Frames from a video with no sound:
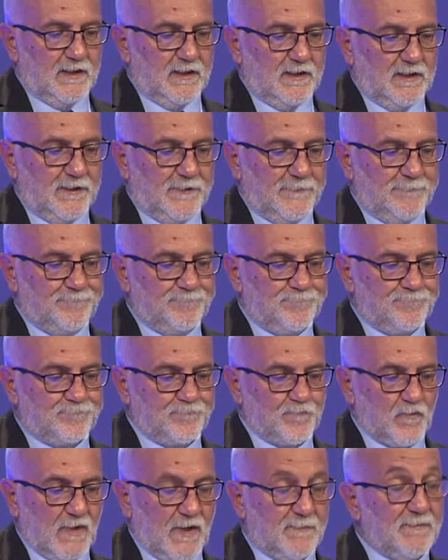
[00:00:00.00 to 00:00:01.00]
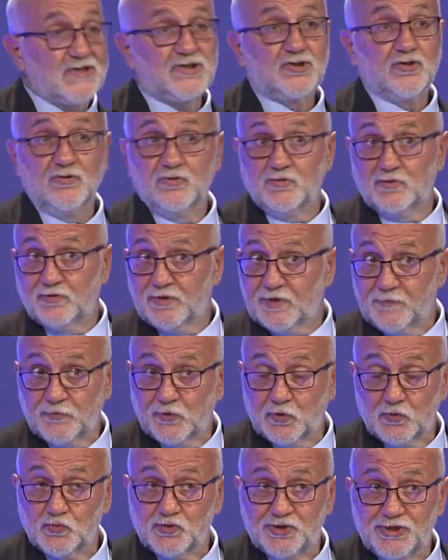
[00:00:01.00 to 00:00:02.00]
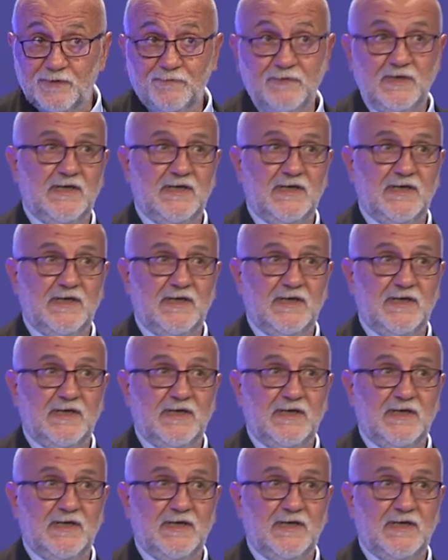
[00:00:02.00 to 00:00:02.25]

on the margin of science because